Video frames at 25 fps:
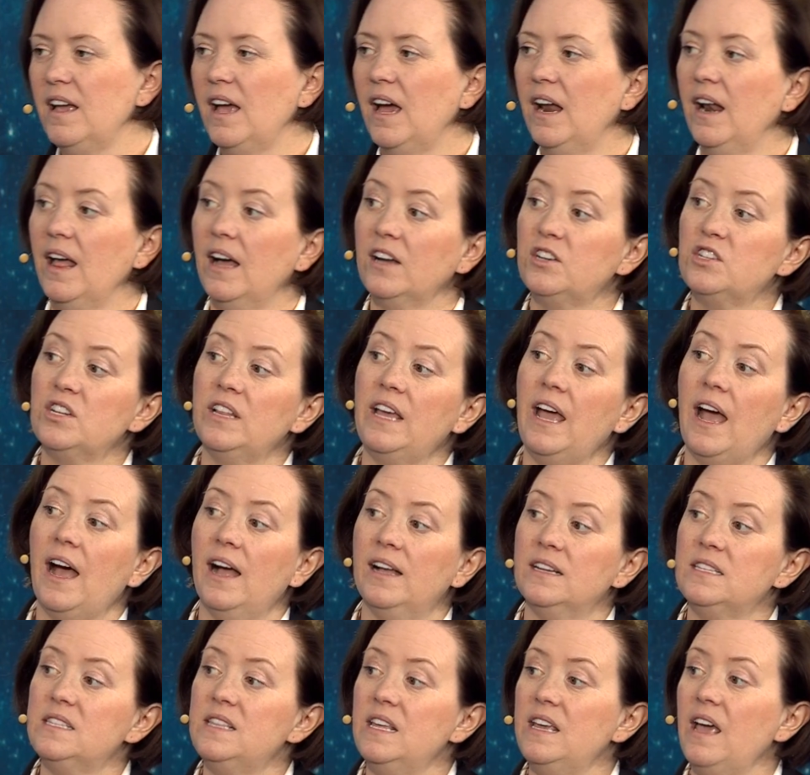and actually
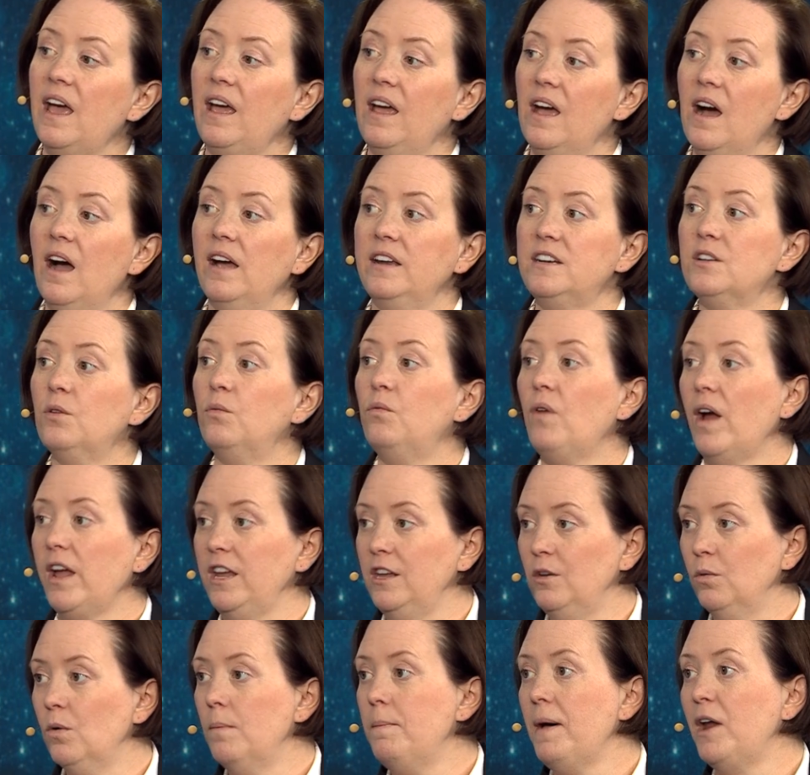ask the AI to
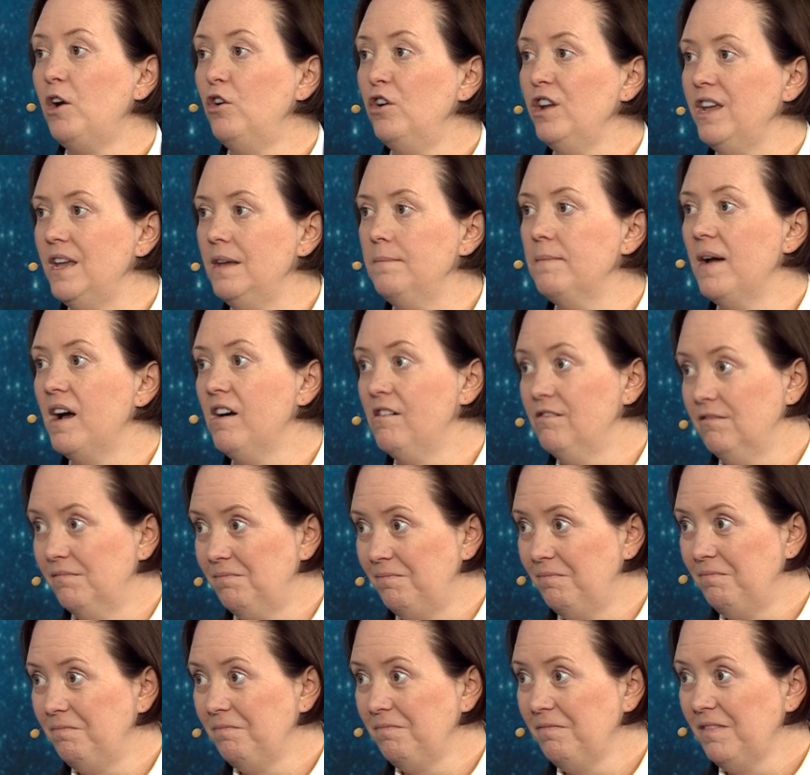write you a better email.
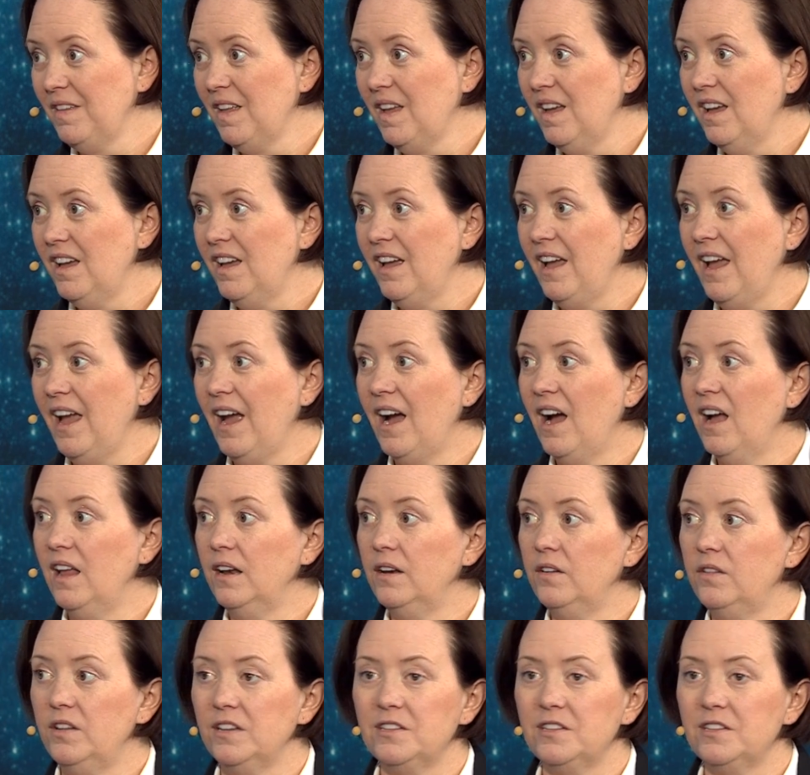And